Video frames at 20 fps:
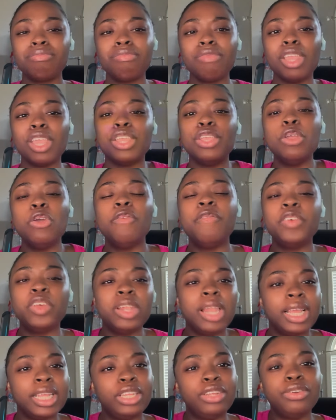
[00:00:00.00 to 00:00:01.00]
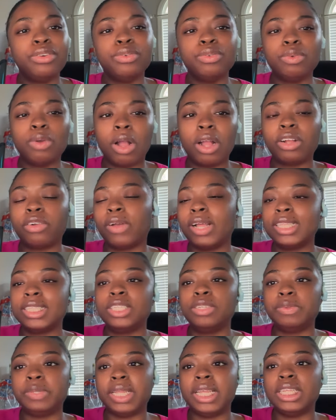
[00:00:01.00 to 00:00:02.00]
you feel like you are going
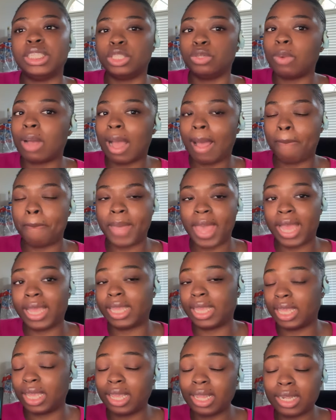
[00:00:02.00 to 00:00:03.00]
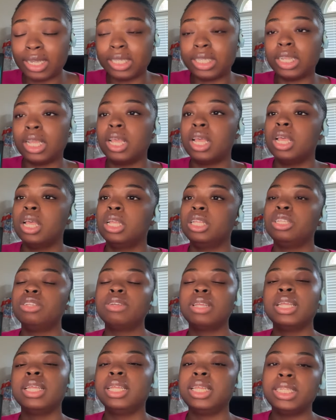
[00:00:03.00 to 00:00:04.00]
to need to opt back in, you
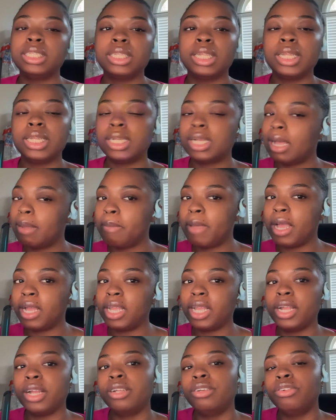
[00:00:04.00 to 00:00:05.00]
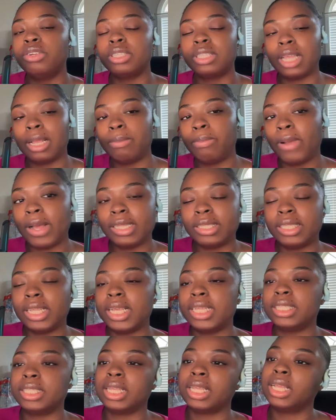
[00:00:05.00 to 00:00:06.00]
can easily come back here, do the same
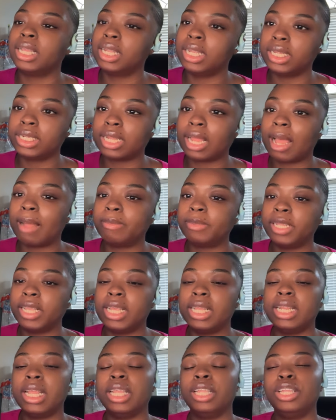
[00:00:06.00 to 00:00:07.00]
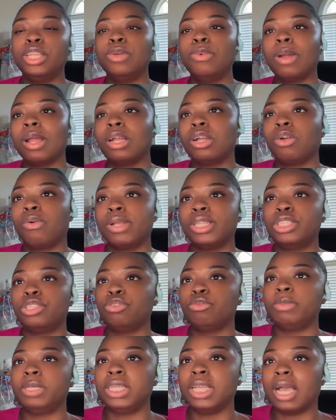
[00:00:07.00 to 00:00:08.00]
process, and click opt in, and you are going
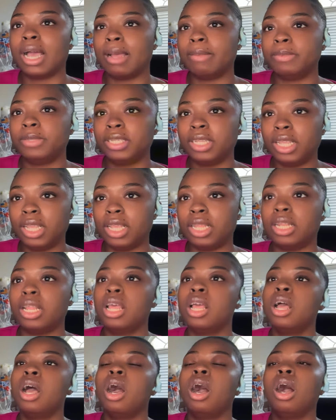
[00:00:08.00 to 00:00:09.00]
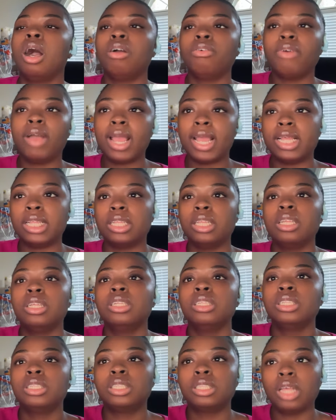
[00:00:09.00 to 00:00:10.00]
to be opt in. All right,
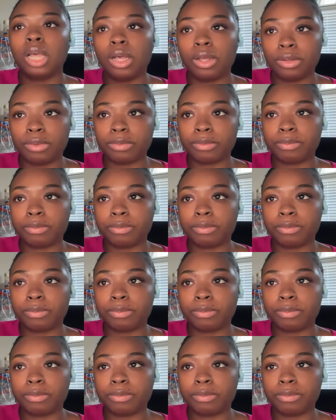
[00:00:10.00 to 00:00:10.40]
so